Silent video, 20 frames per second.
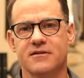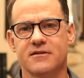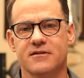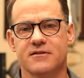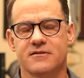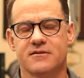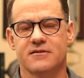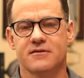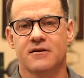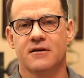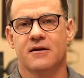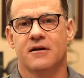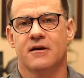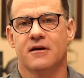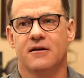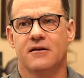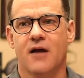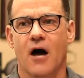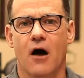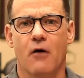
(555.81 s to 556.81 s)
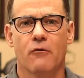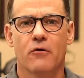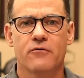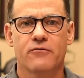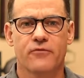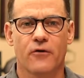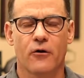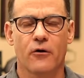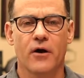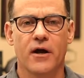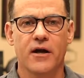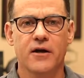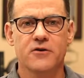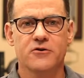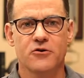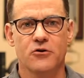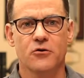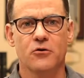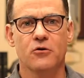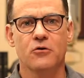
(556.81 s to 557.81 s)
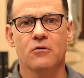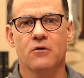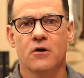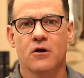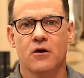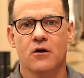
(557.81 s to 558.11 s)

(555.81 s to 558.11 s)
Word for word: is not referring to